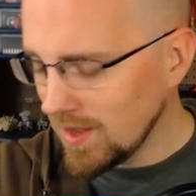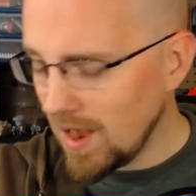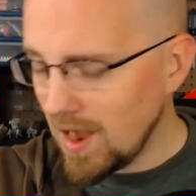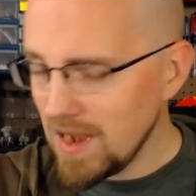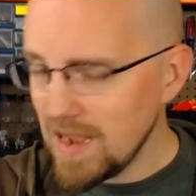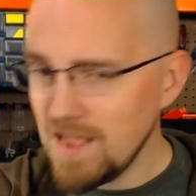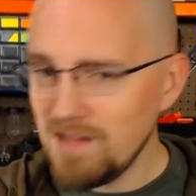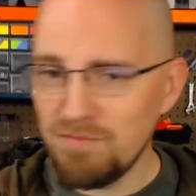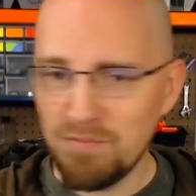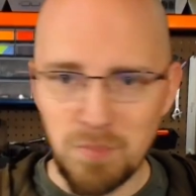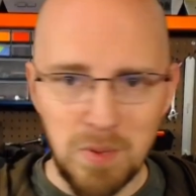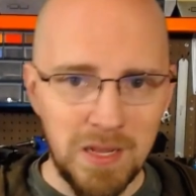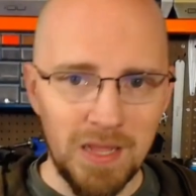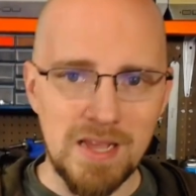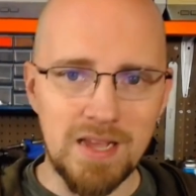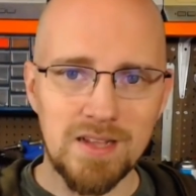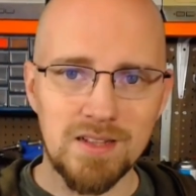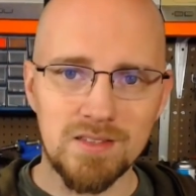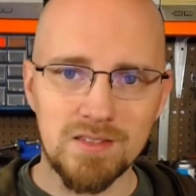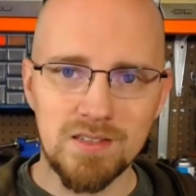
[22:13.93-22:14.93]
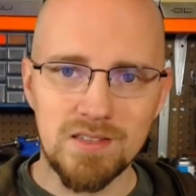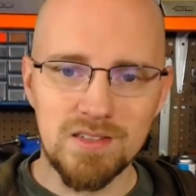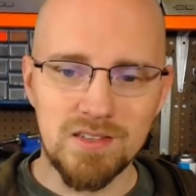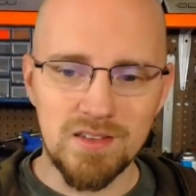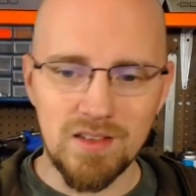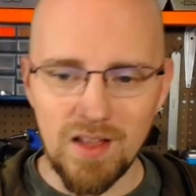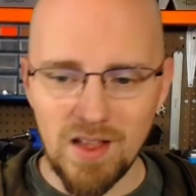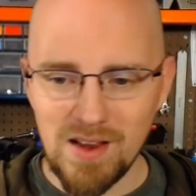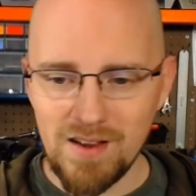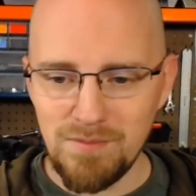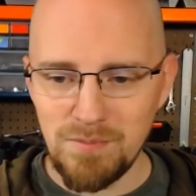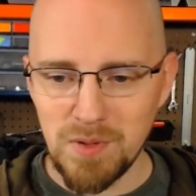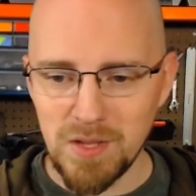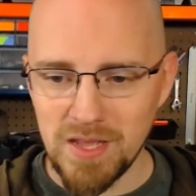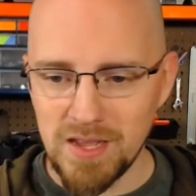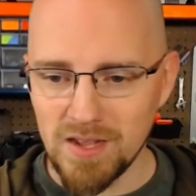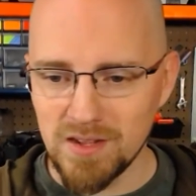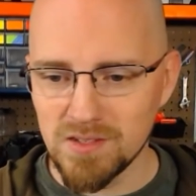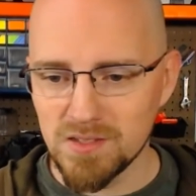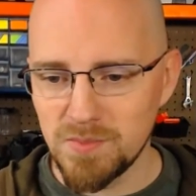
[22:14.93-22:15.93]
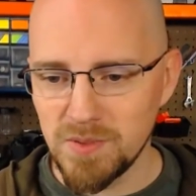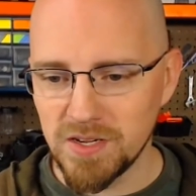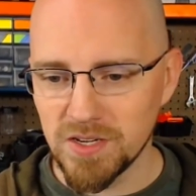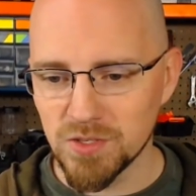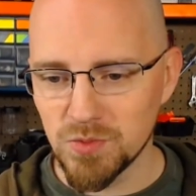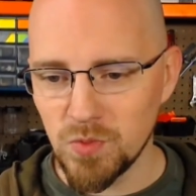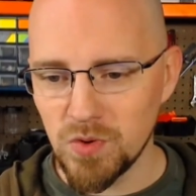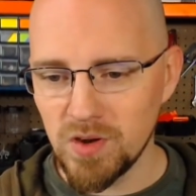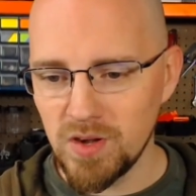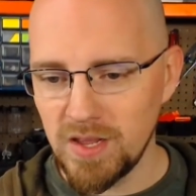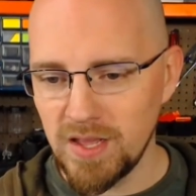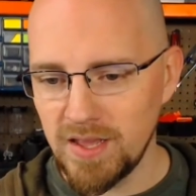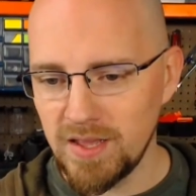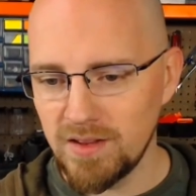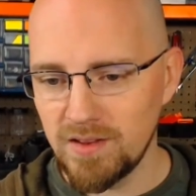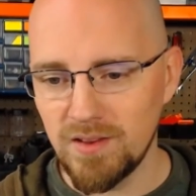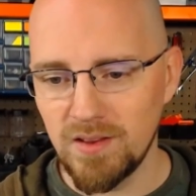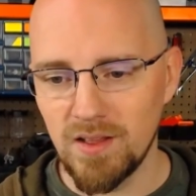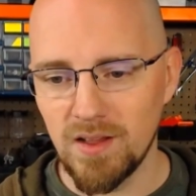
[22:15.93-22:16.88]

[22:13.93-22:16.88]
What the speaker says: I have plans. Because we're gonna hit